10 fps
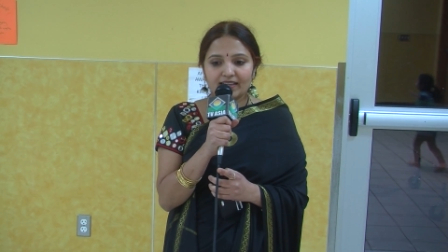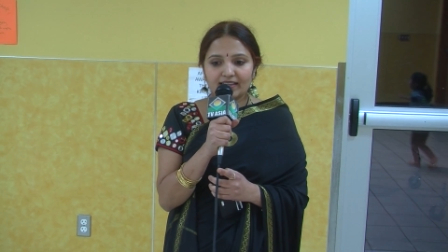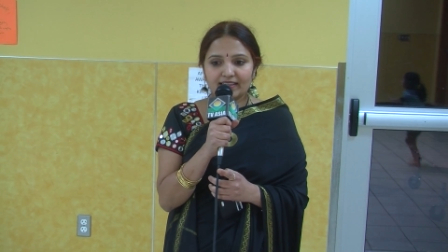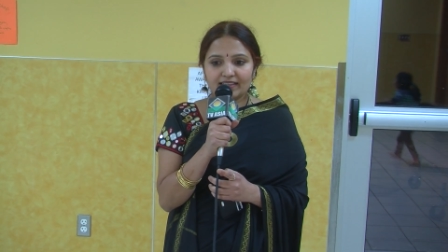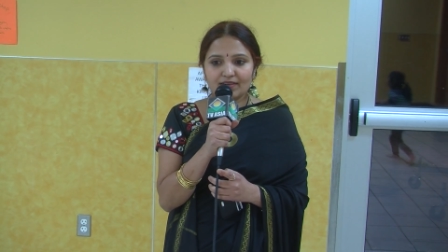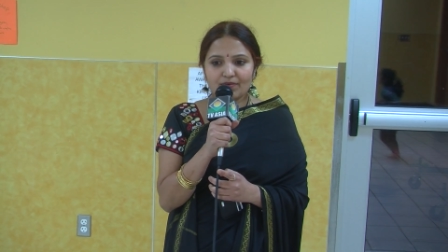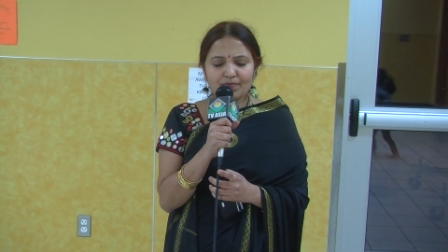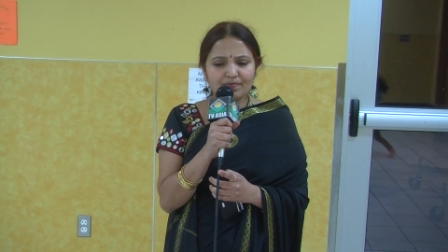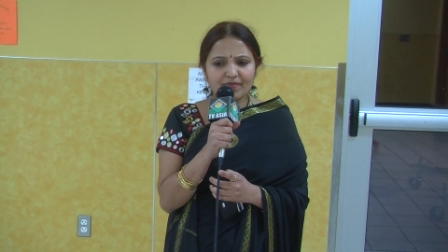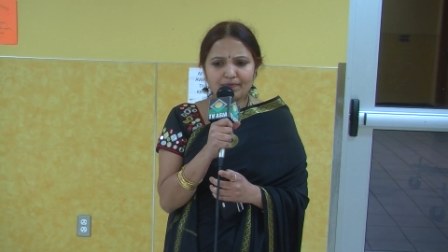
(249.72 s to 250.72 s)

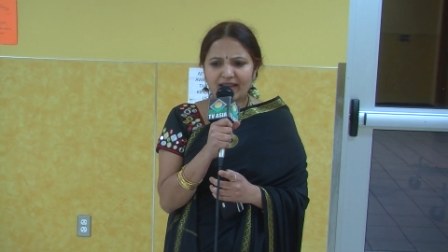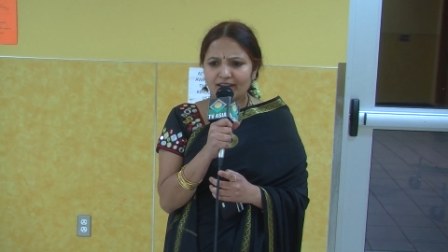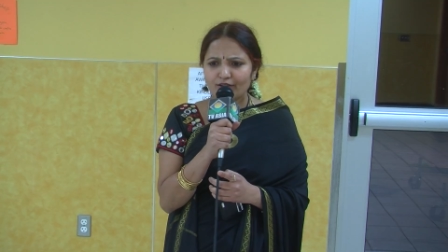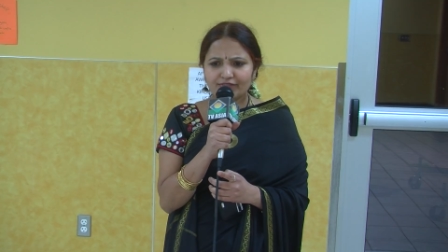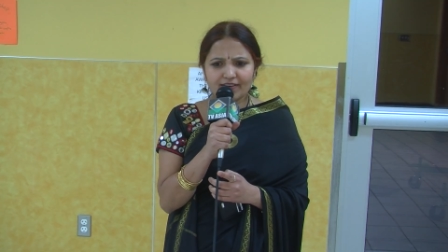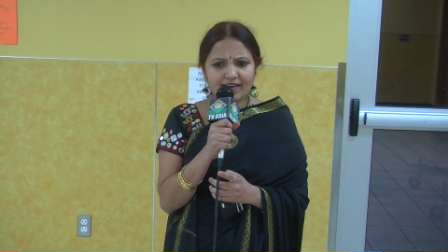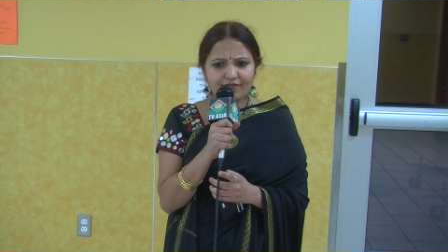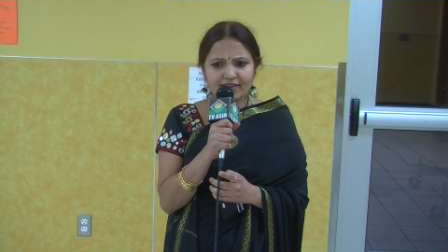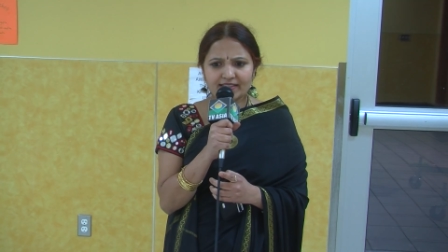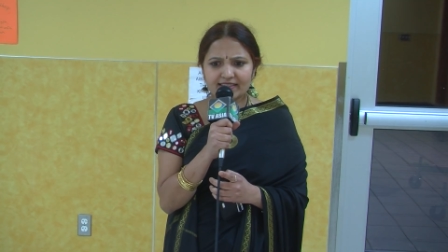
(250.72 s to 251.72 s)
uh, many of the
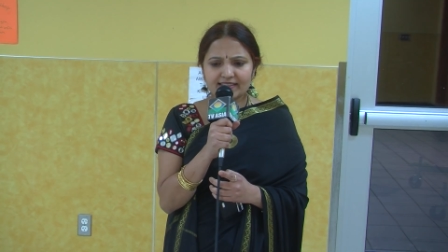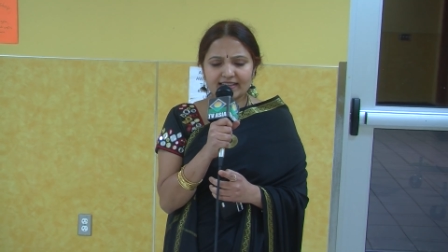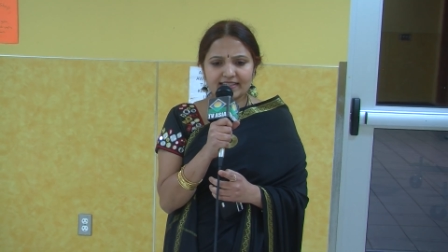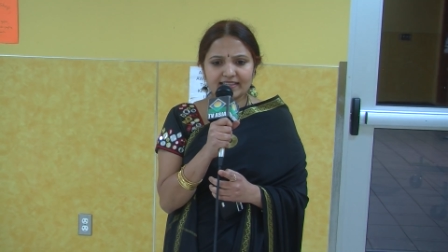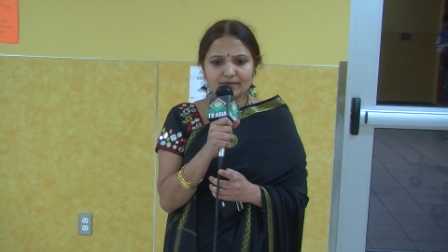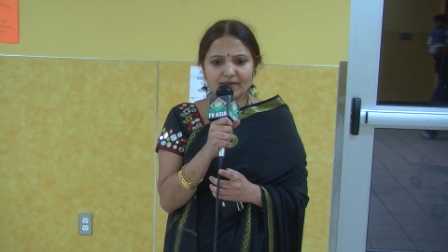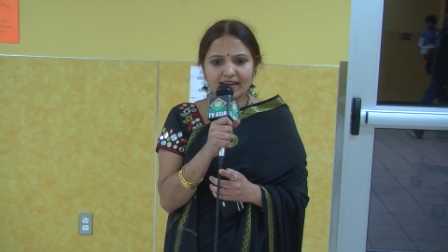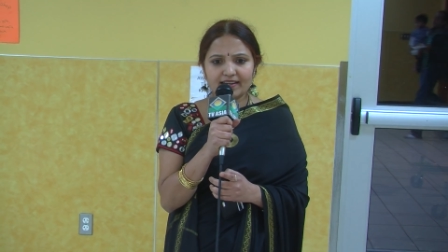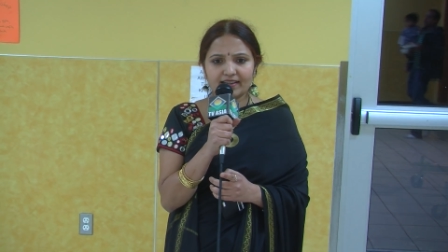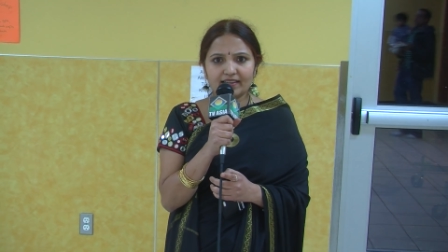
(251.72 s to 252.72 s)
references that he has
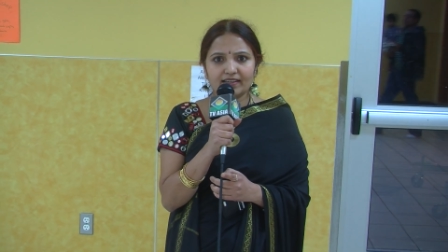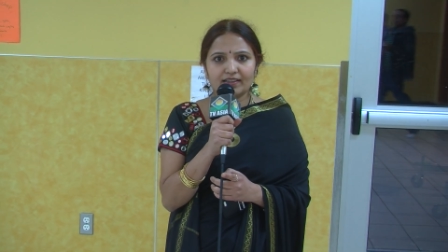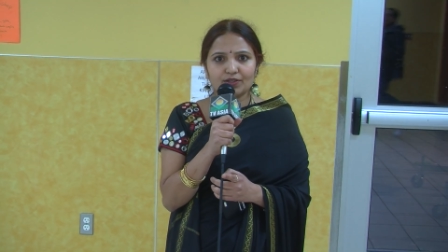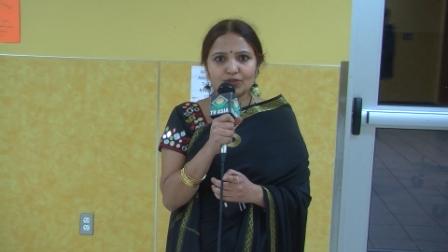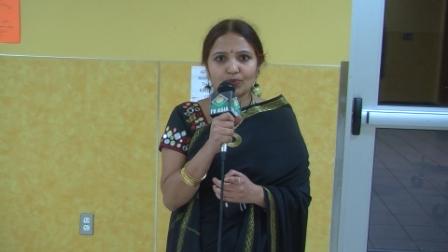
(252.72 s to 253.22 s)
made uh,